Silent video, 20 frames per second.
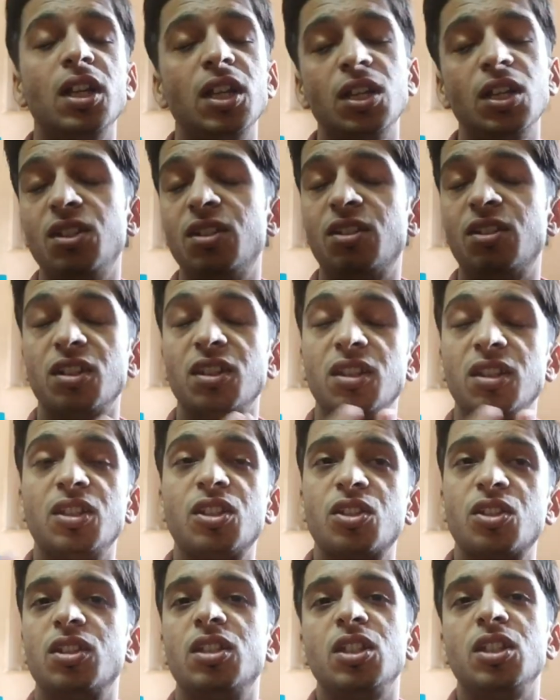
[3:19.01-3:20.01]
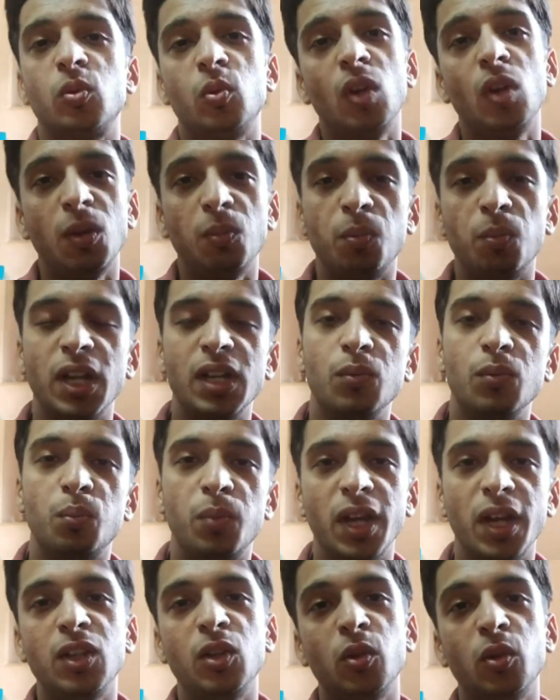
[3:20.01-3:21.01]
it's this this will by
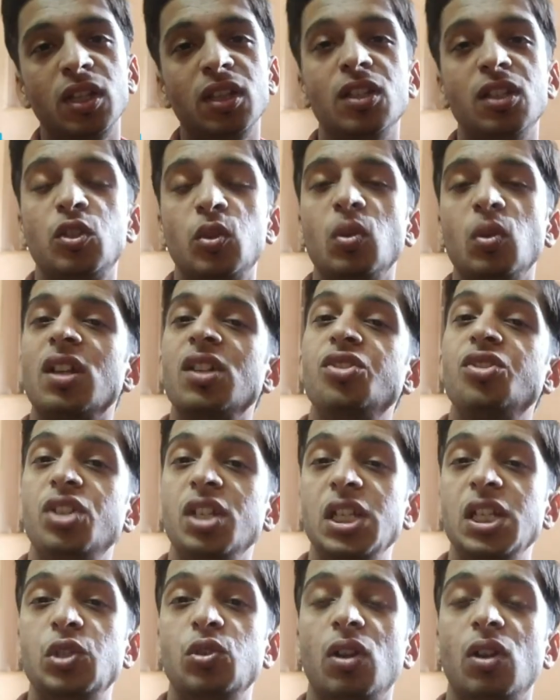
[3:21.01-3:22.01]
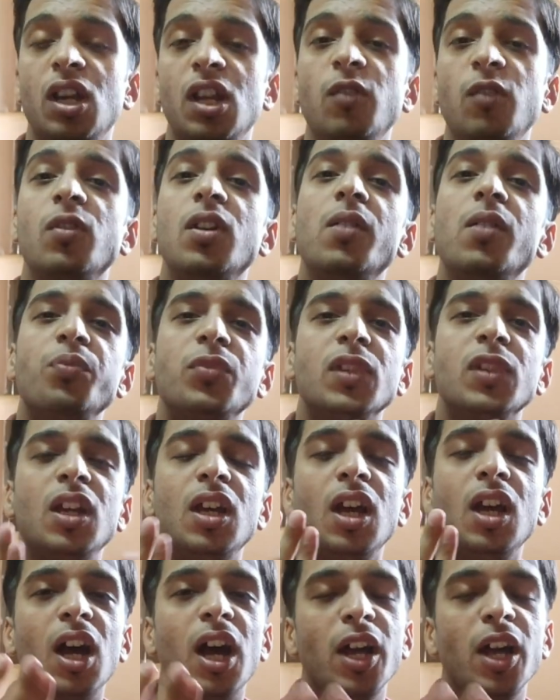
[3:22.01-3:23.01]
by doing this you can change your
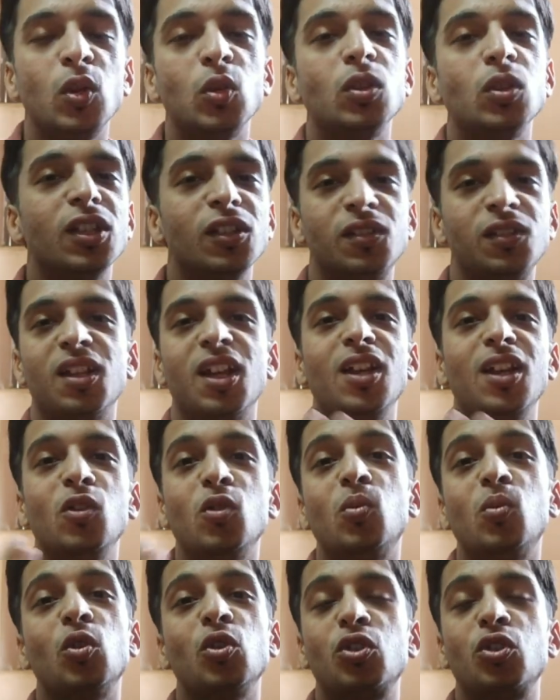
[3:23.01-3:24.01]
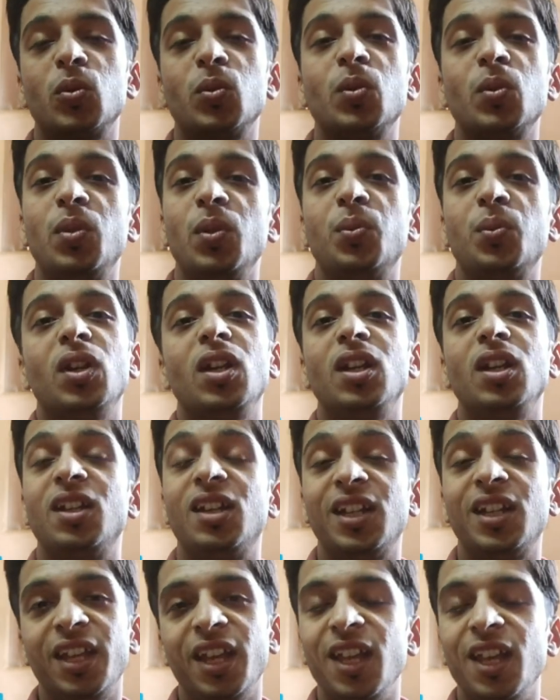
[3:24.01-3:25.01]
life i know this i know most of the people
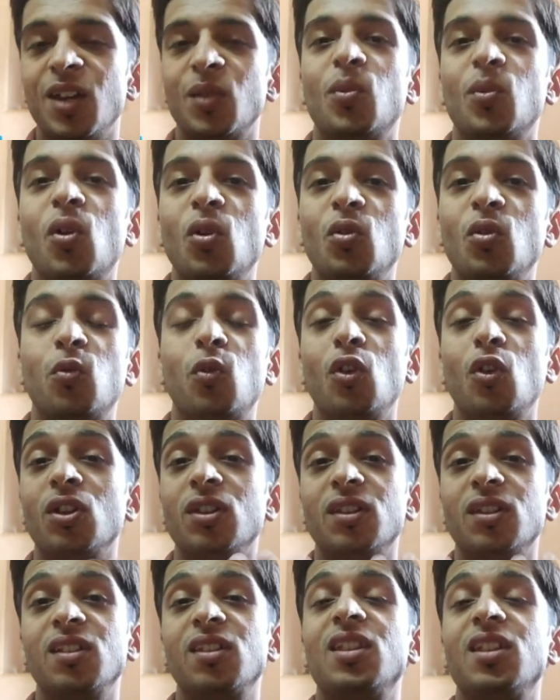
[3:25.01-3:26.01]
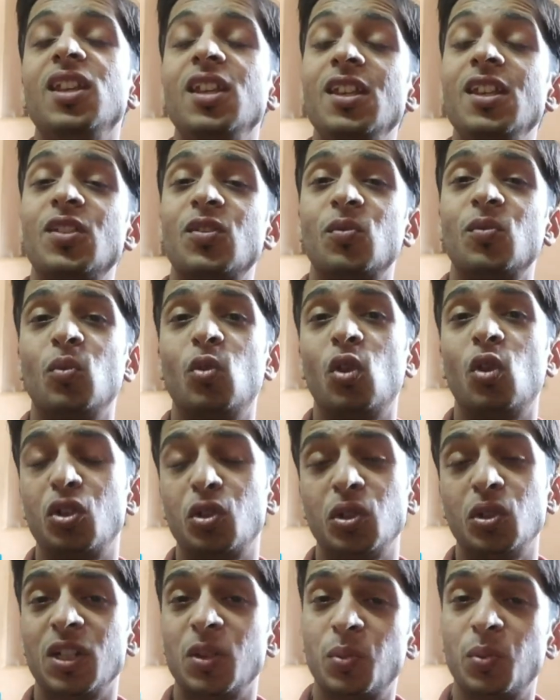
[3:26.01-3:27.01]
care about what other things what
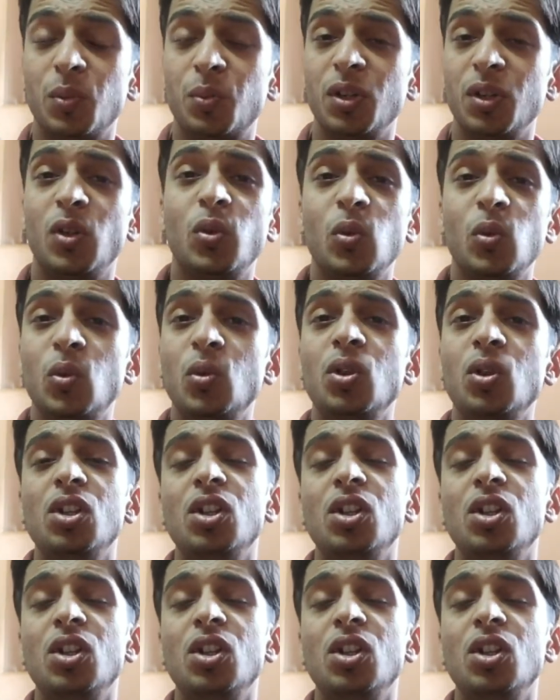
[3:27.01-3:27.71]
other people do